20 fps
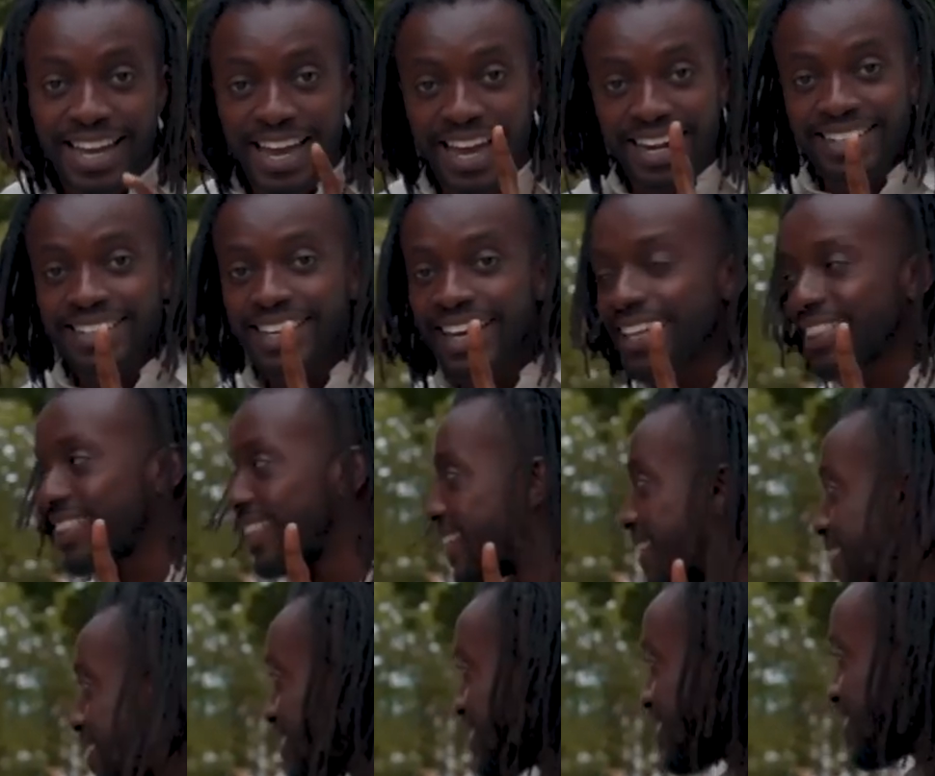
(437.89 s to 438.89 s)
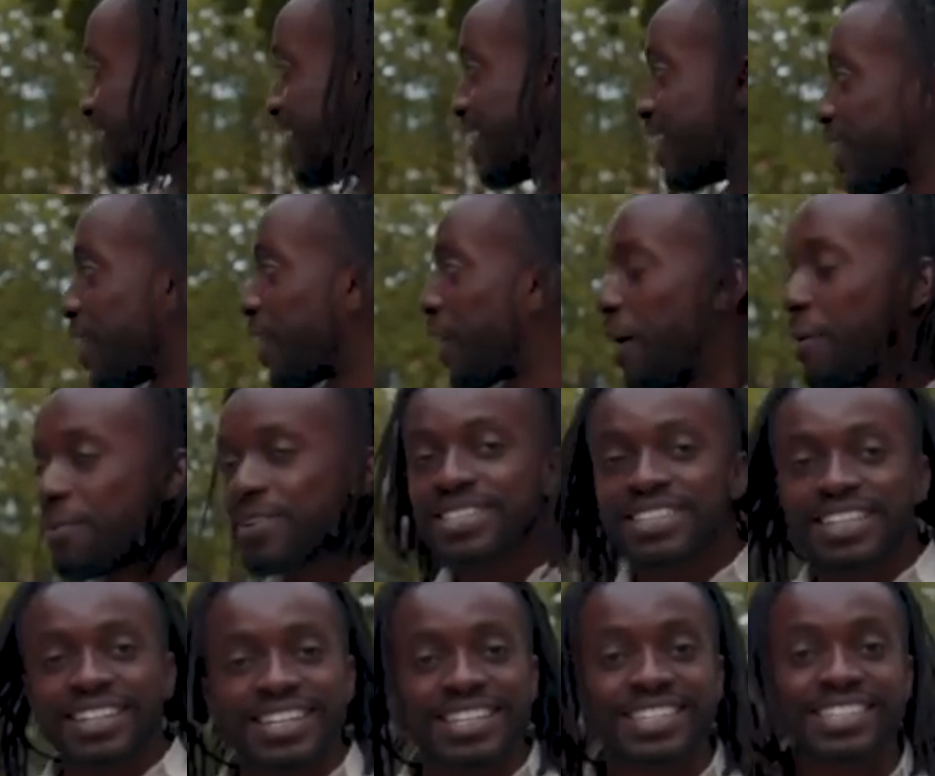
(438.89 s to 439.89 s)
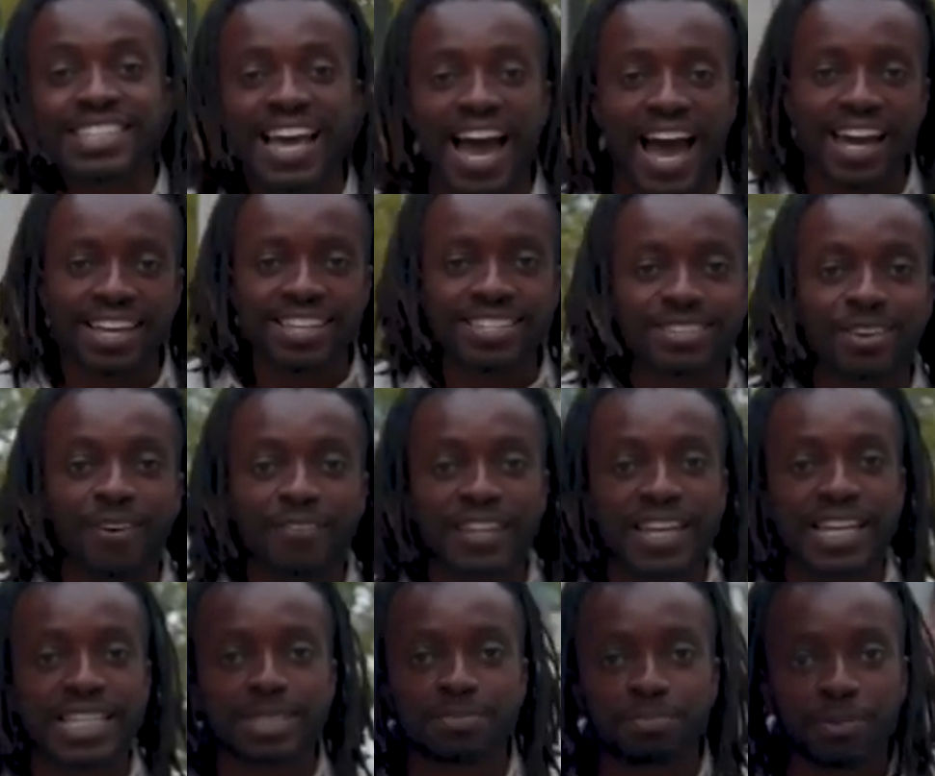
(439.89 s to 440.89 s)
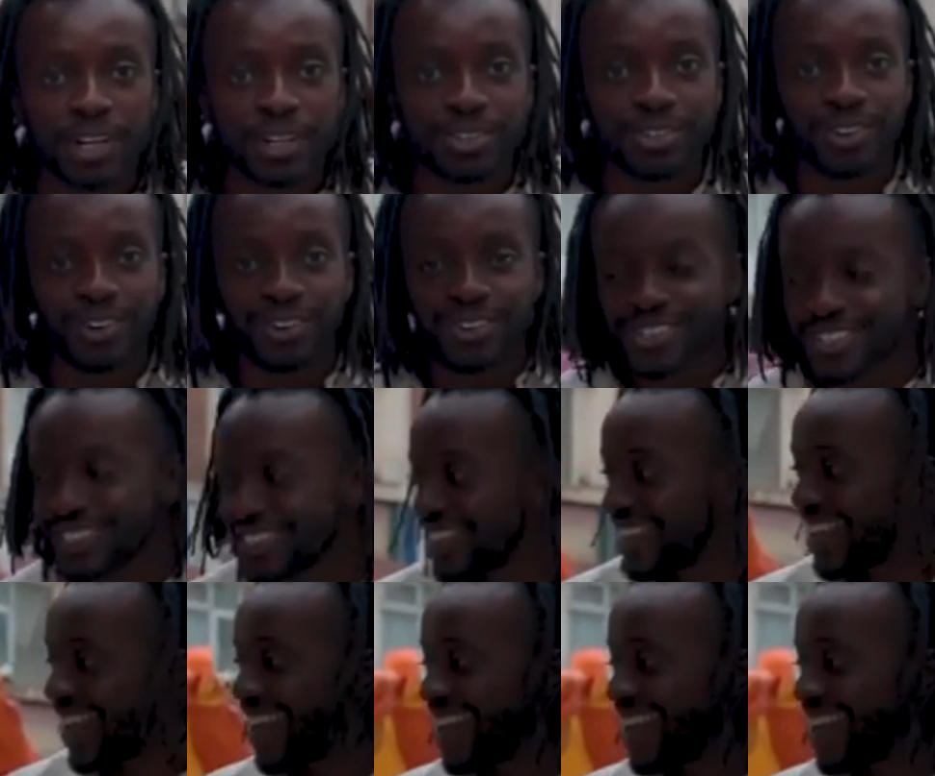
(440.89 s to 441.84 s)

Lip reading: And get this, come and see the size of their spring rolls.